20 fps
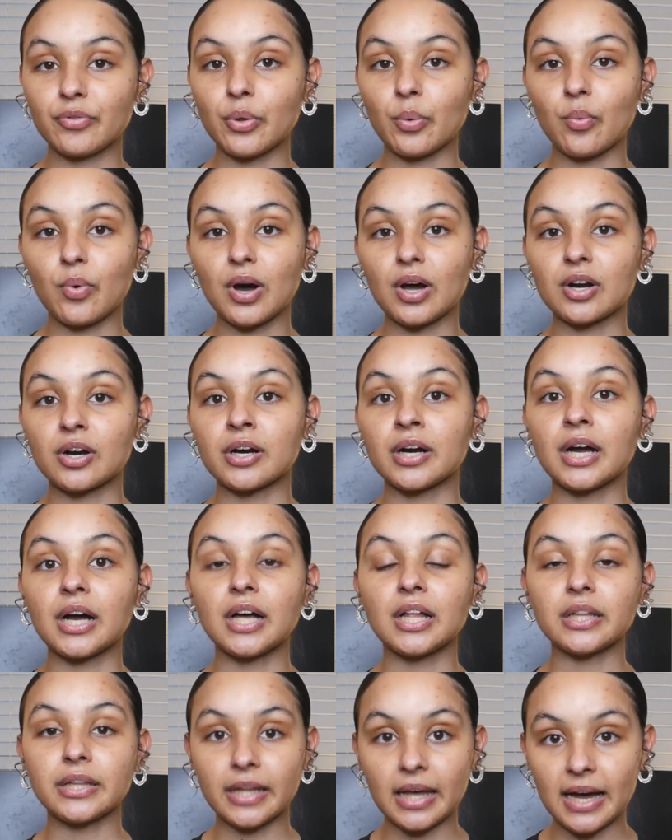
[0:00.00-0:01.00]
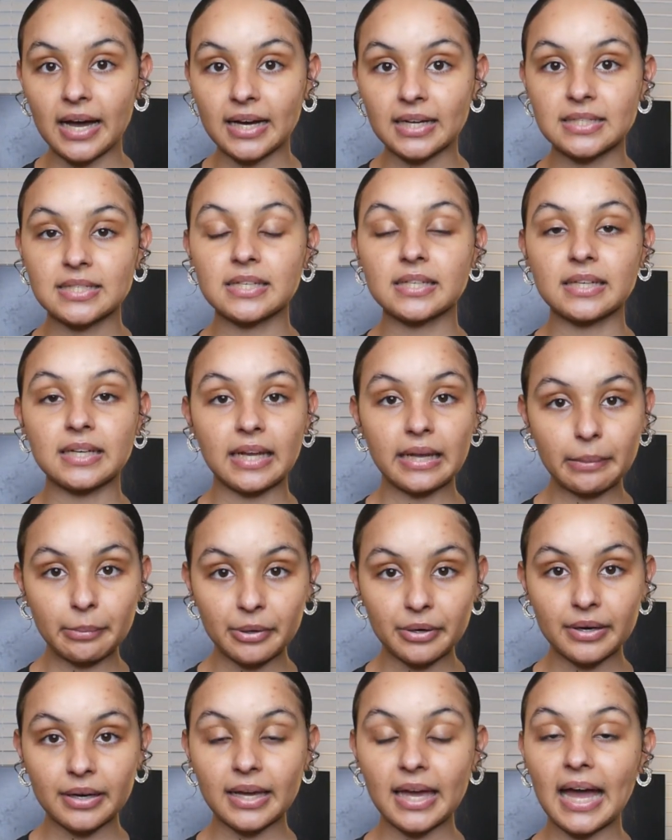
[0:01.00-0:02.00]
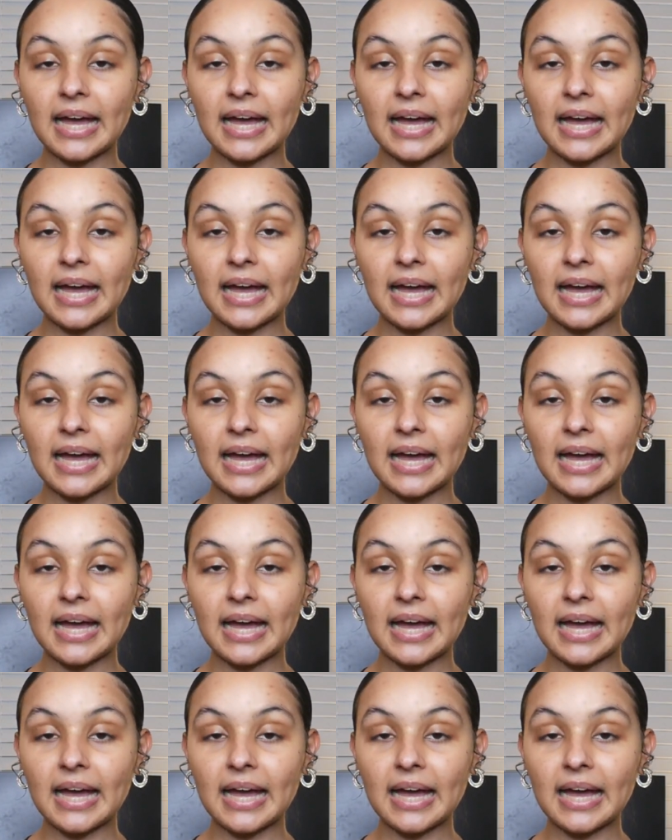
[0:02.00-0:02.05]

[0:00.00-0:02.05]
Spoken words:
the water a lot laboring.